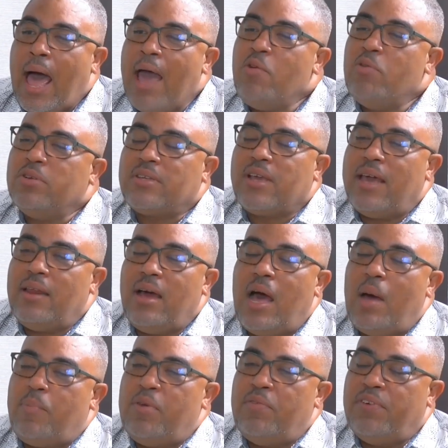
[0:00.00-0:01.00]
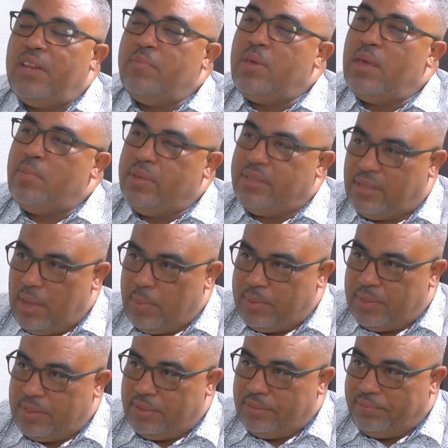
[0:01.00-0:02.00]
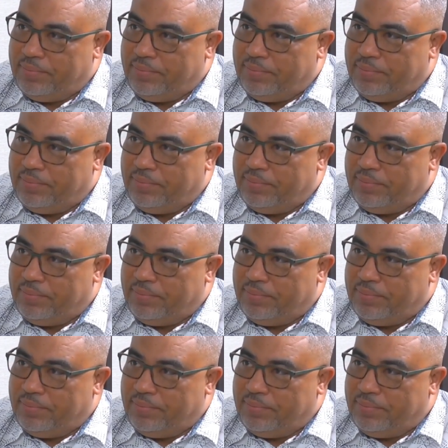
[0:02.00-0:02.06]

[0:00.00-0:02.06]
I was kind of happy for the baby steps